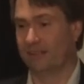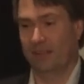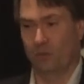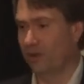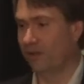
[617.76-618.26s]

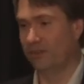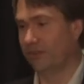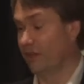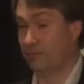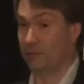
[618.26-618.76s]
It will do.
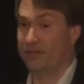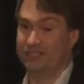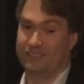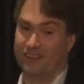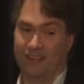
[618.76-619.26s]
It probably
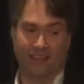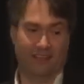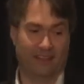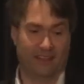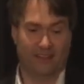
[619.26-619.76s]
does today.
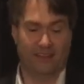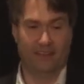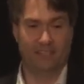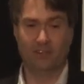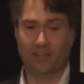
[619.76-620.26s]

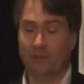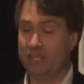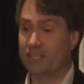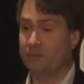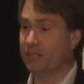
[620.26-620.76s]
It's not the
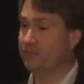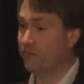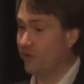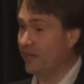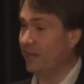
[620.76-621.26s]
best thing, but it's
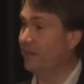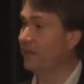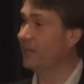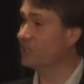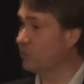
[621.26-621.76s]
free
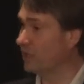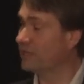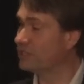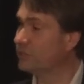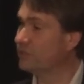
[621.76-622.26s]
and it's well
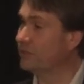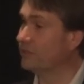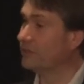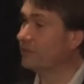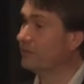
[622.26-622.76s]
understood.
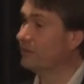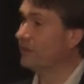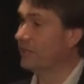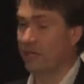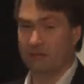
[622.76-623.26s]

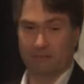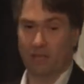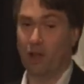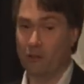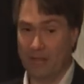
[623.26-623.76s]

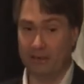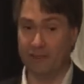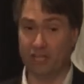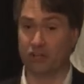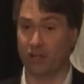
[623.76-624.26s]
Now, I'm a
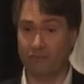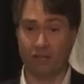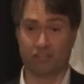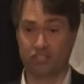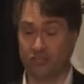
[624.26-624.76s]
manufacturer. I've got
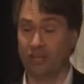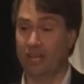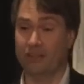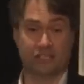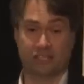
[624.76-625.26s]
to churn
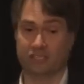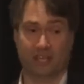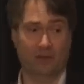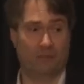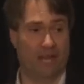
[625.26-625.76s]
out these things. I
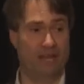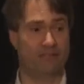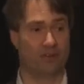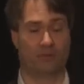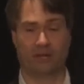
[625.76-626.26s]
don't want to pay for
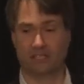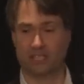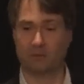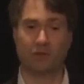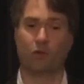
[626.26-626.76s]
an operating
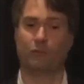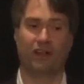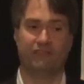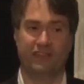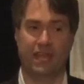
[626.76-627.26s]
system. I don't
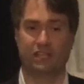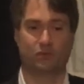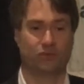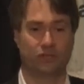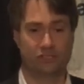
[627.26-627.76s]
want to buy
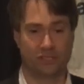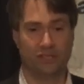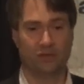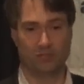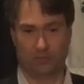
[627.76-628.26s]
VxWorks,
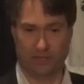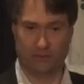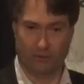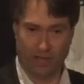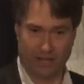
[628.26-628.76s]
which would be the
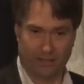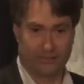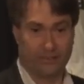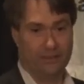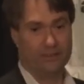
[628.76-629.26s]
right
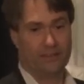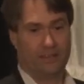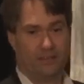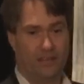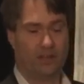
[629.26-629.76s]
answer.
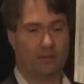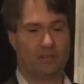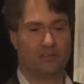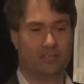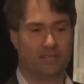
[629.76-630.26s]
No, I'm going to
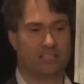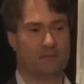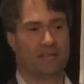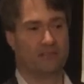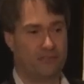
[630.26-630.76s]
do Linux and
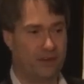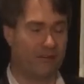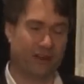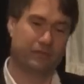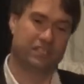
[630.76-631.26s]
make it free,
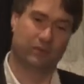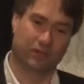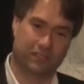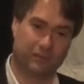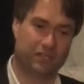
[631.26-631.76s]
run a
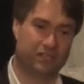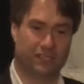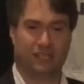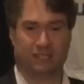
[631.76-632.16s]
BusyBox image.